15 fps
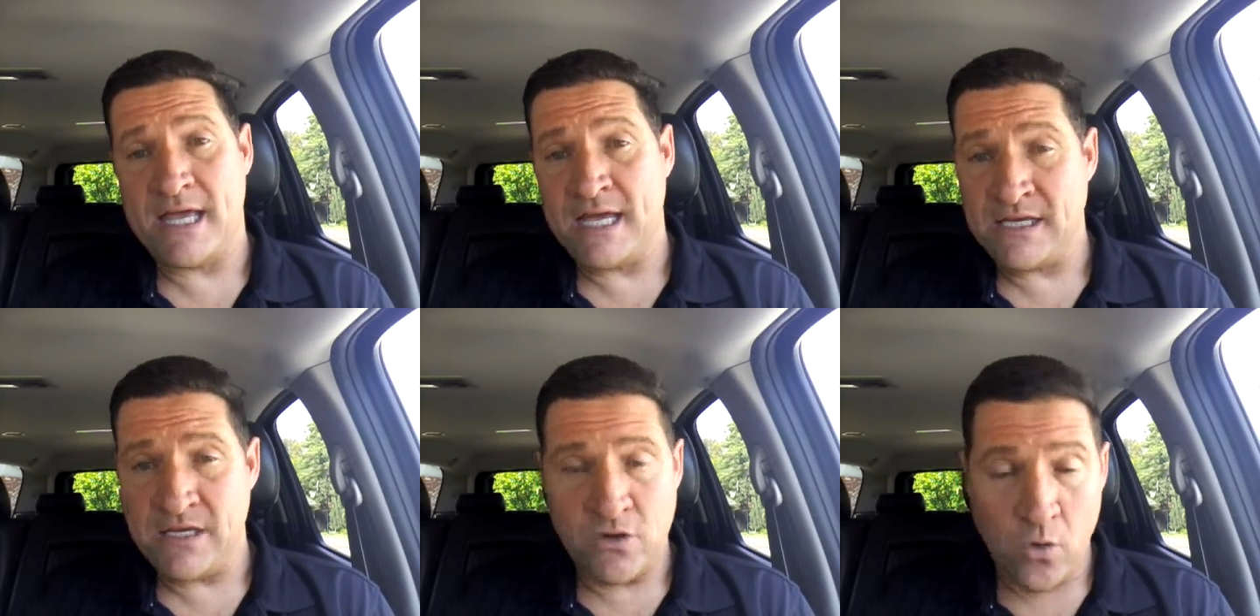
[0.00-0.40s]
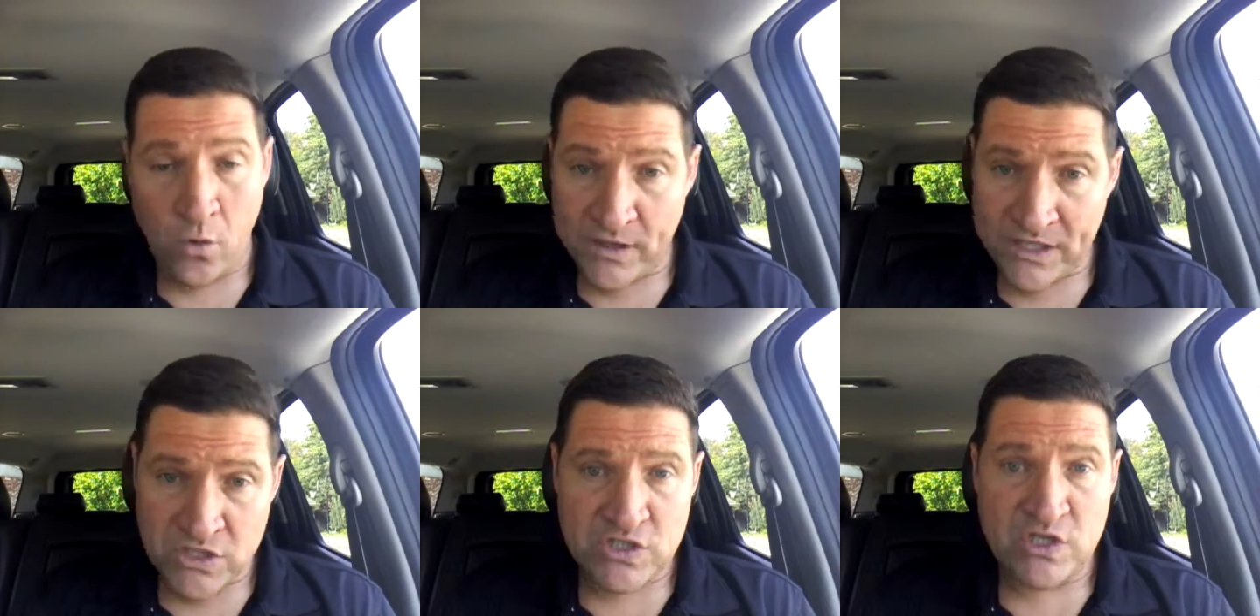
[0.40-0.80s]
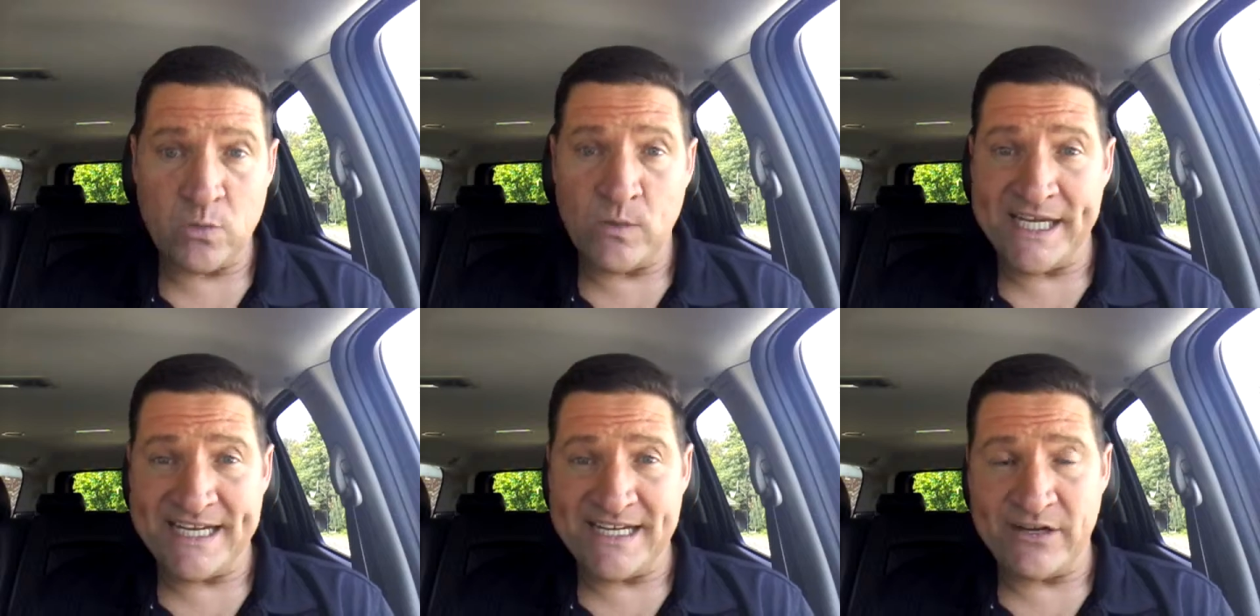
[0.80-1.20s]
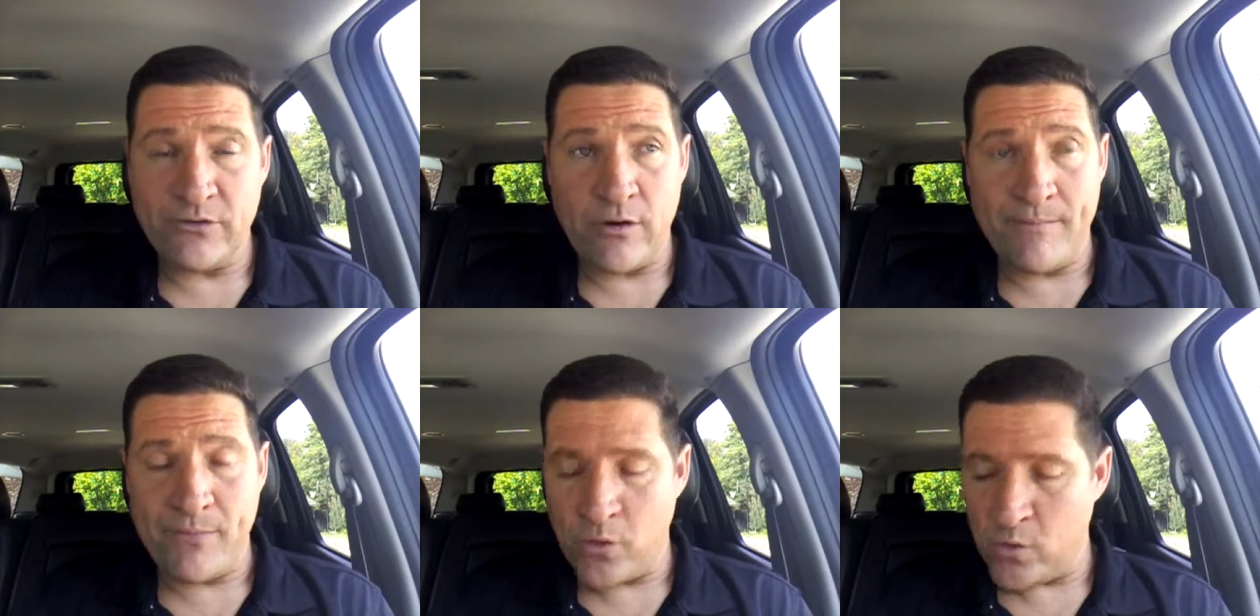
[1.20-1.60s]
in, according to the weekly
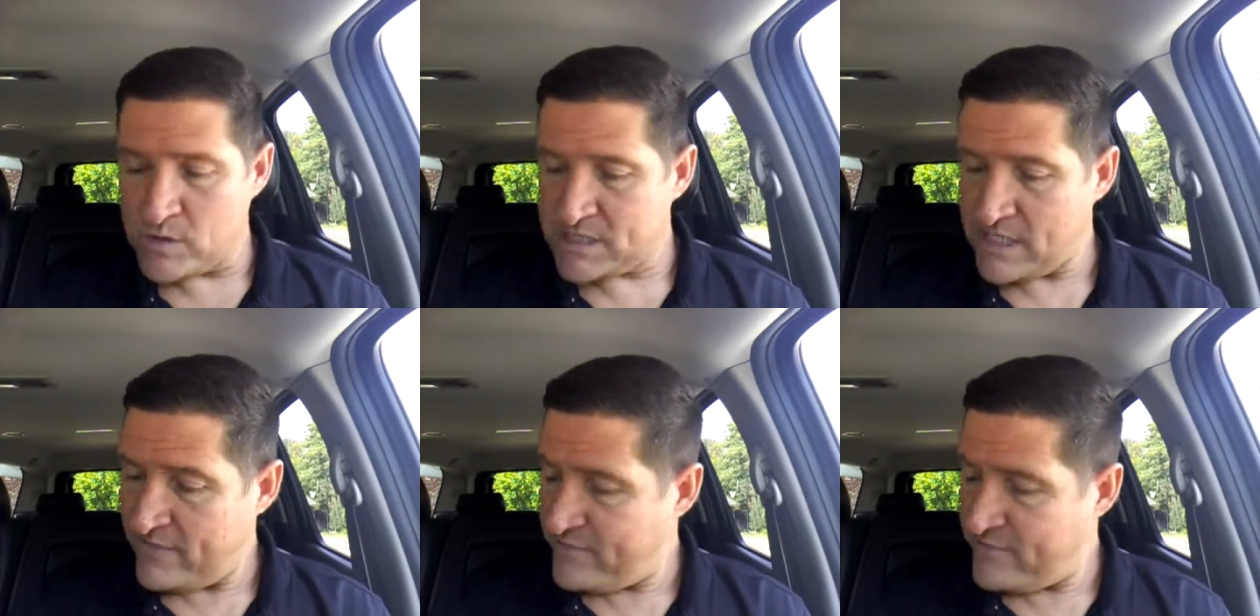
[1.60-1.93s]
reports,